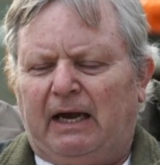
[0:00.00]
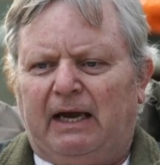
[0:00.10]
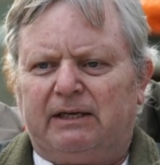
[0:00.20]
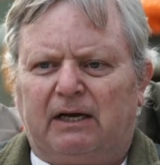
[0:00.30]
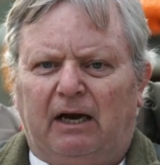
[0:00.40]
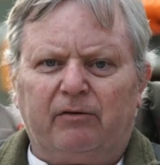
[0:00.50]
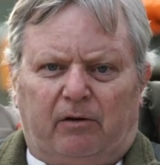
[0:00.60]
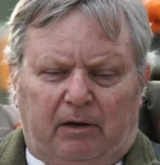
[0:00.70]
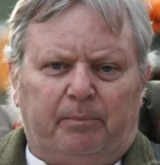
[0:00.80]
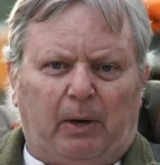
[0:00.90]
And
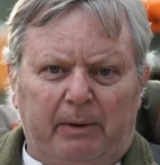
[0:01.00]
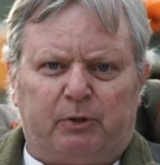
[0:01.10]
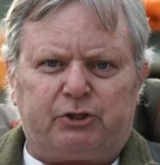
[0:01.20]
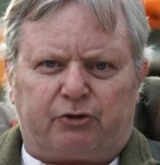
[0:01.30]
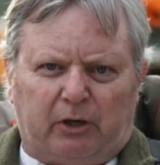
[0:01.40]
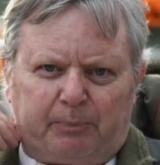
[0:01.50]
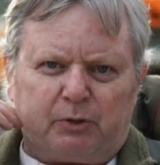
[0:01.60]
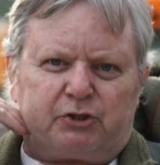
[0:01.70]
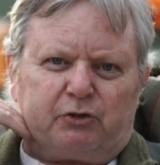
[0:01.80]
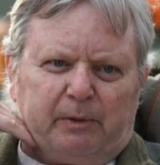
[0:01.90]
I pushed
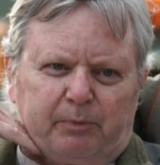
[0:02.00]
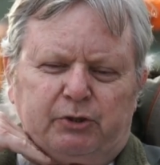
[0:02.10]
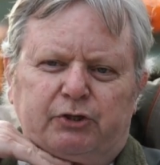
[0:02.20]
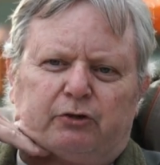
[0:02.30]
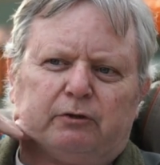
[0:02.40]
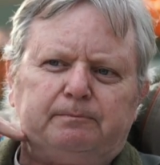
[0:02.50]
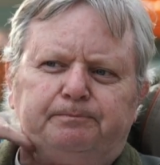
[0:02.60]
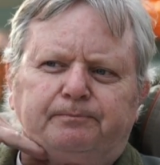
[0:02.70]
through.